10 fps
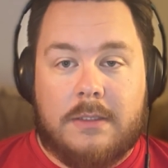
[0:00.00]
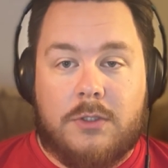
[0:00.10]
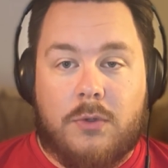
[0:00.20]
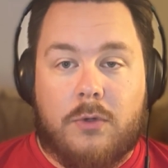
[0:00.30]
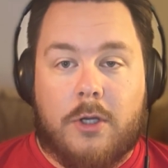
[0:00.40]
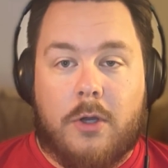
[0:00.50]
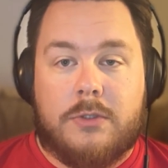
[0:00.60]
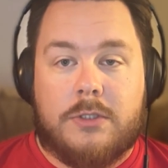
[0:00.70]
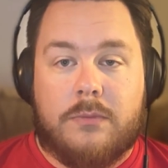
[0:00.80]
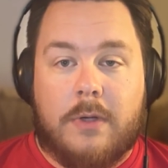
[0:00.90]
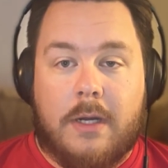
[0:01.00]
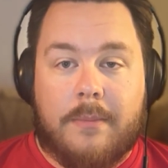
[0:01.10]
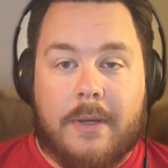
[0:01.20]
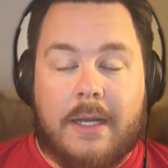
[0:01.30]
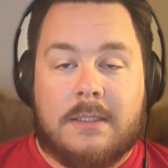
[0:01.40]
to coach the running
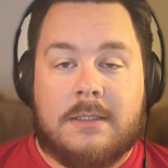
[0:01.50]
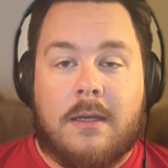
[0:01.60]
backs.